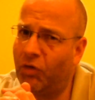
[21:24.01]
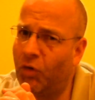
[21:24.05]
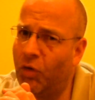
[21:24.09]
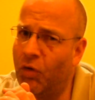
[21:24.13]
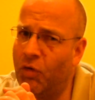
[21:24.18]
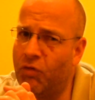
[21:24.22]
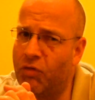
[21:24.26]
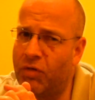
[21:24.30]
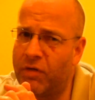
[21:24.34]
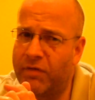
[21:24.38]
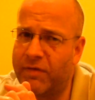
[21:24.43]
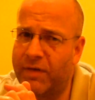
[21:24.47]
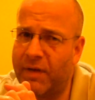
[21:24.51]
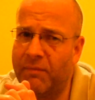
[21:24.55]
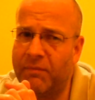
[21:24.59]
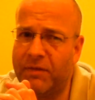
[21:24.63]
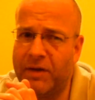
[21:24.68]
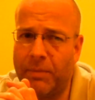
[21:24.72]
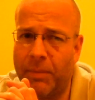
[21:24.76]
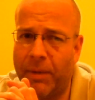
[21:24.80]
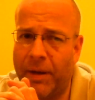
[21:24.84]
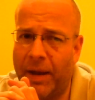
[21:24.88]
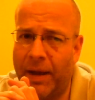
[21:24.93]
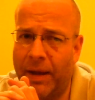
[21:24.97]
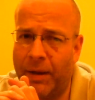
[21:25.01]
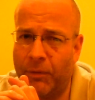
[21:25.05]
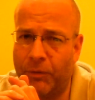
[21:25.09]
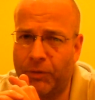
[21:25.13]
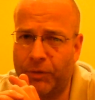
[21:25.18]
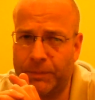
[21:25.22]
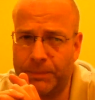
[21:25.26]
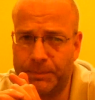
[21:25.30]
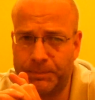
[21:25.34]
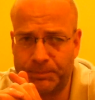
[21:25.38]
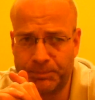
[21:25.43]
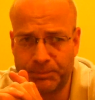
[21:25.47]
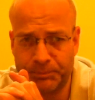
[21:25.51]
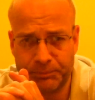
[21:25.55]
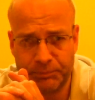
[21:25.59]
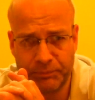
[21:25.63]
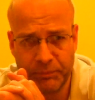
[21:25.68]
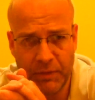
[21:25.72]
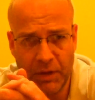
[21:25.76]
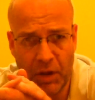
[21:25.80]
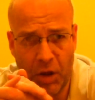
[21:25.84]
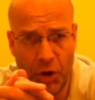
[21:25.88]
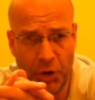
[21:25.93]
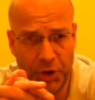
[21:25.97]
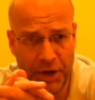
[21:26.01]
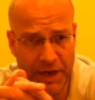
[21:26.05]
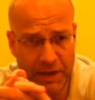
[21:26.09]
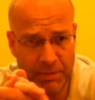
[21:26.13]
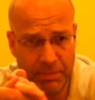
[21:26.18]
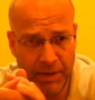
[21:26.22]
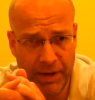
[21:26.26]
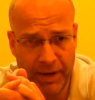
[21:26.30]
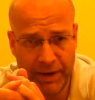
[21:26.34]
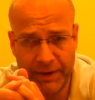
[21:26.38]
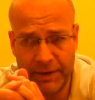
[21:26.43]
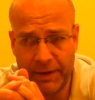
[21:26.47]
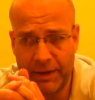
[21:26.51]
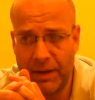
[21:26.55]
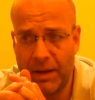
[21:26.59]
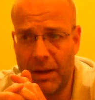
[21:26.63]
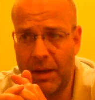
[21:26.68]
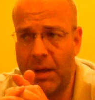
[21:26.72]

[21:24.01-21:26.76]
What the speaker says: £270 on eBay,